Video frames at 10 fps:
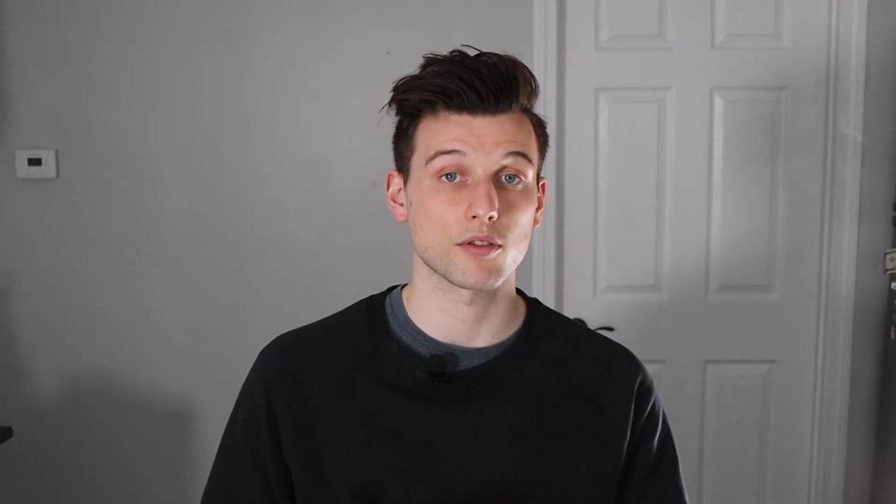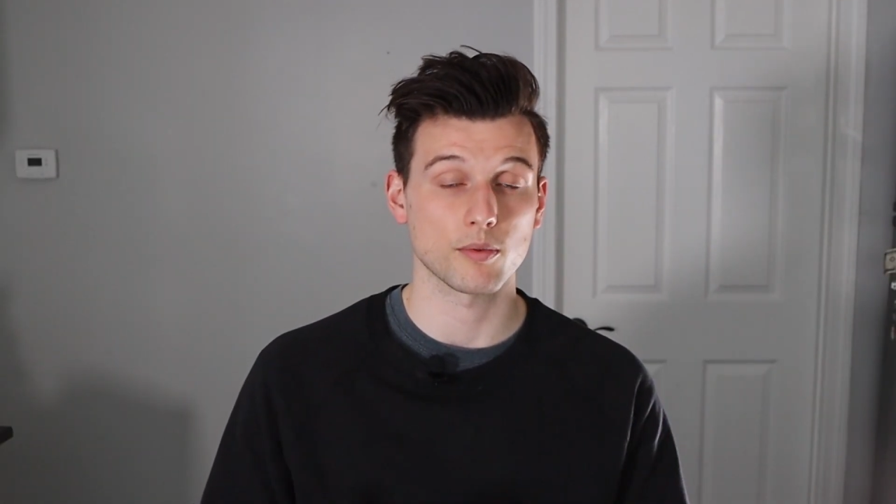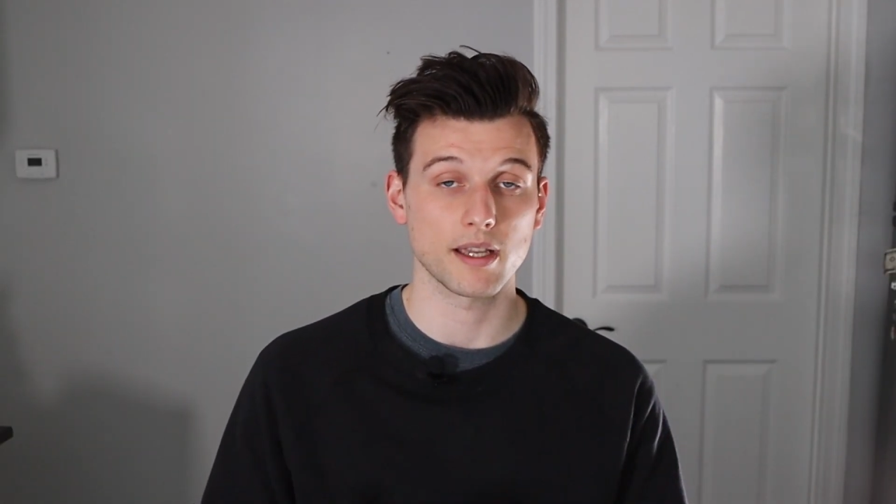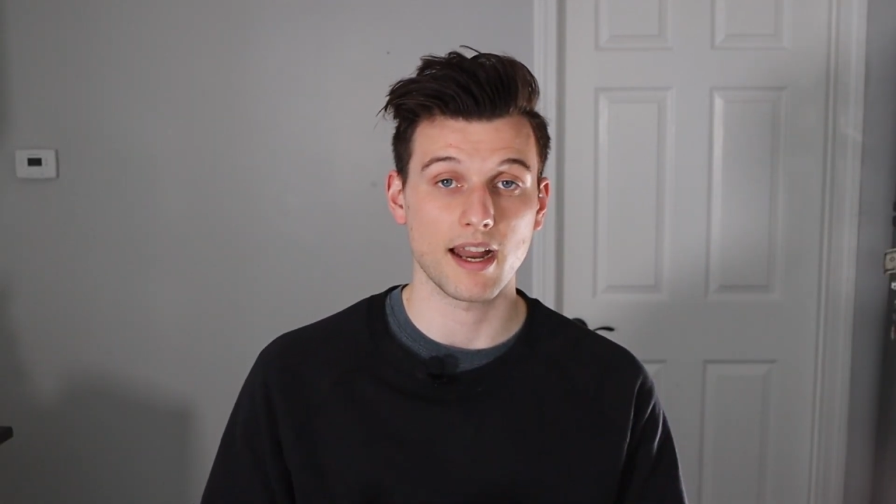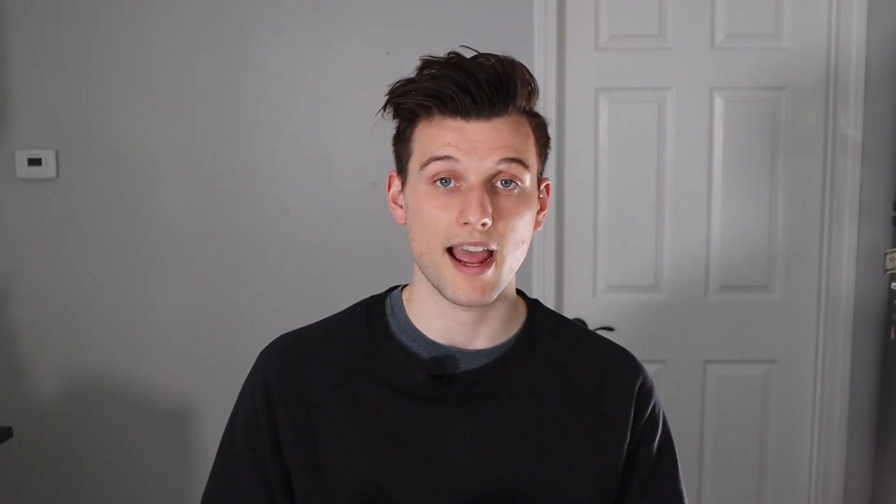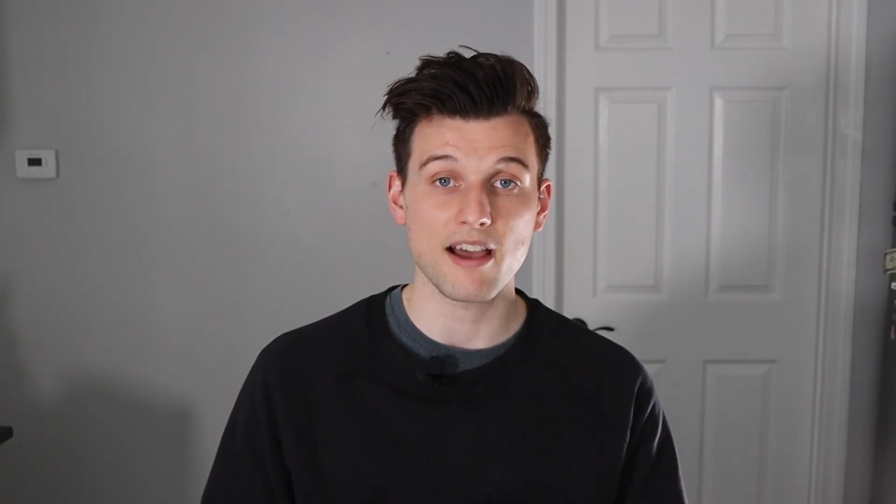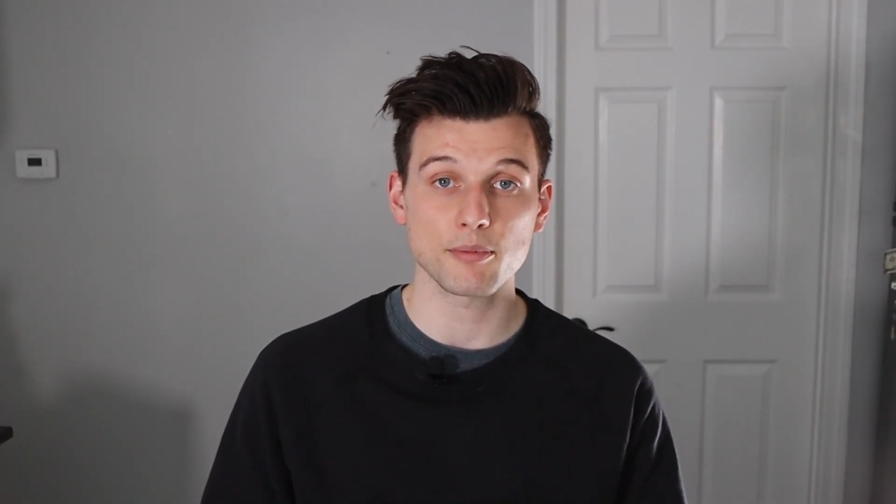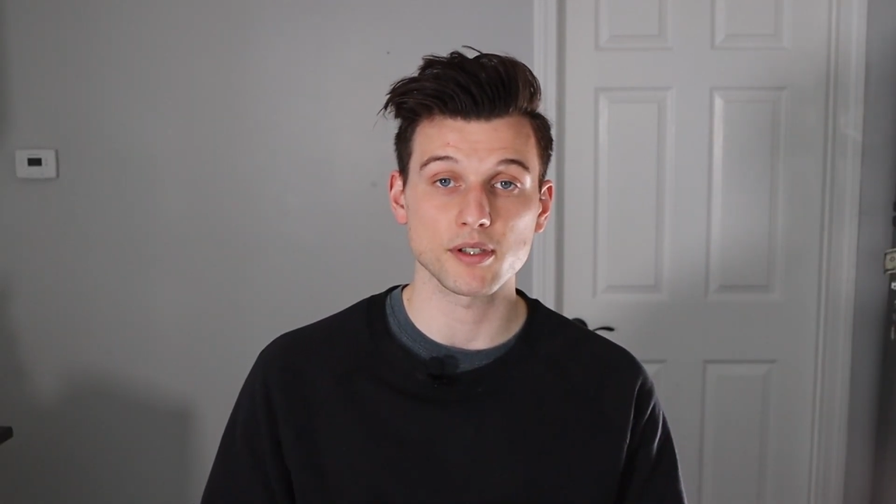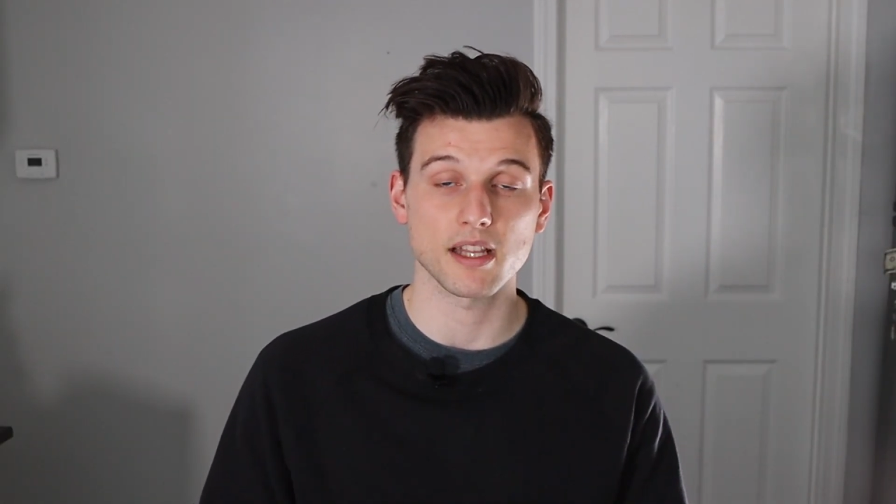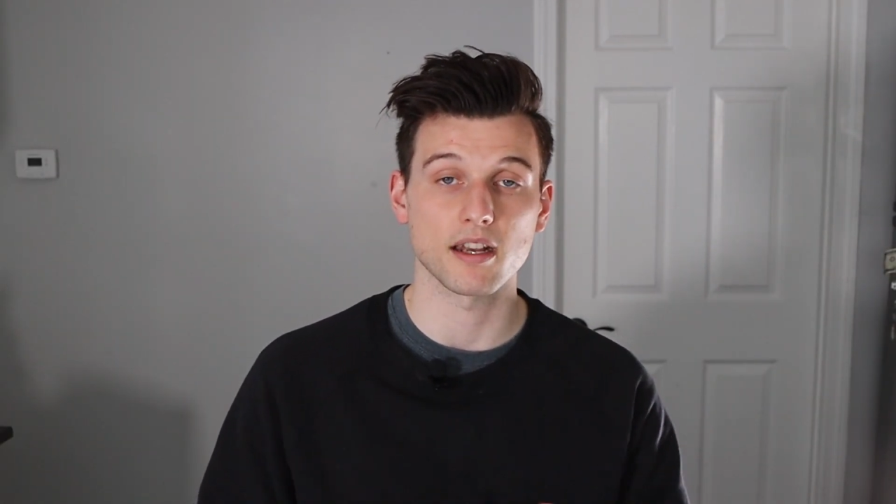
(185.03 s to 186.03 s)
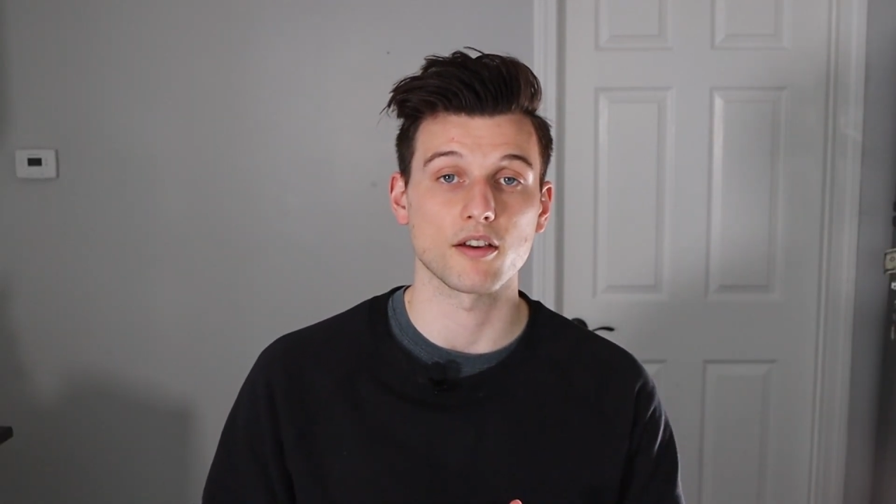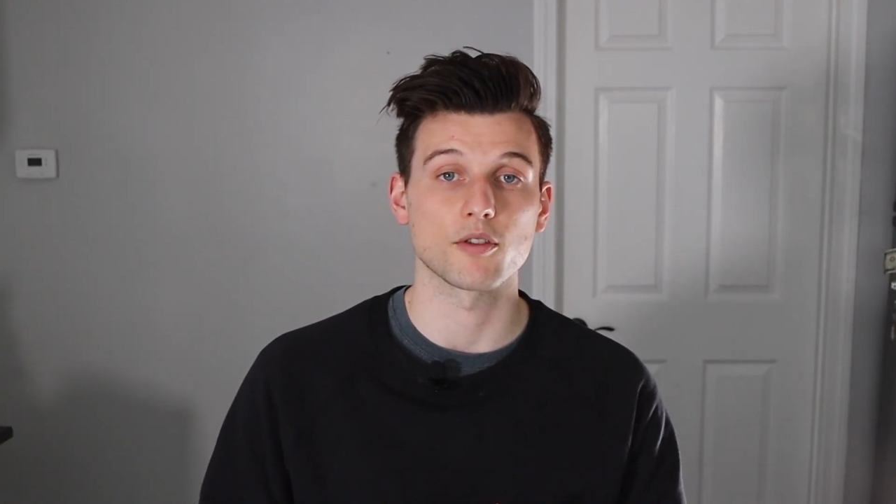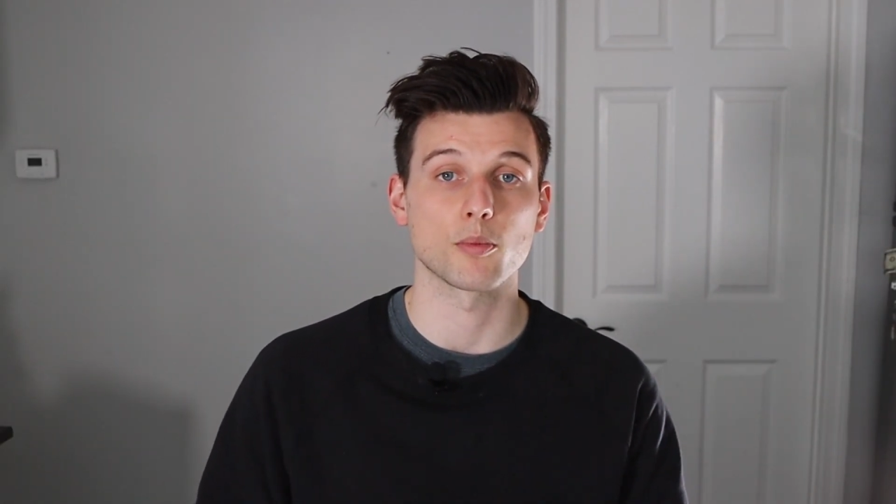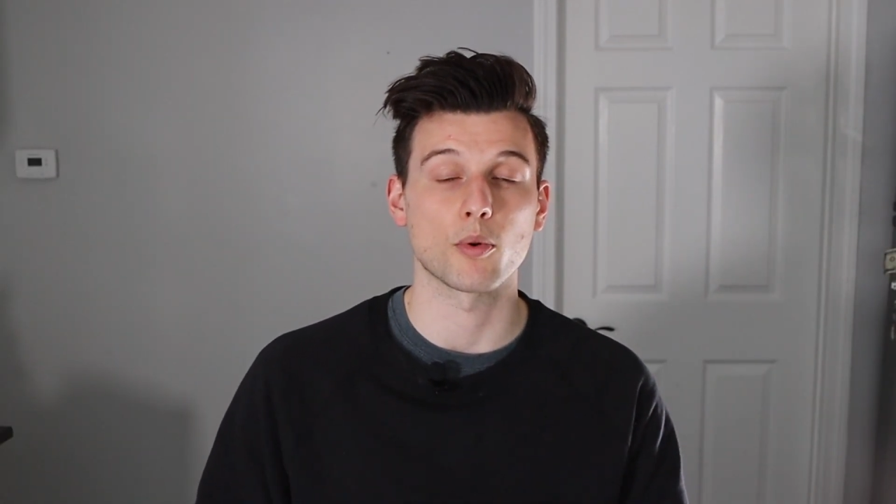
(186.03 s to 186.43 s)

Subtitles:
3.5% of your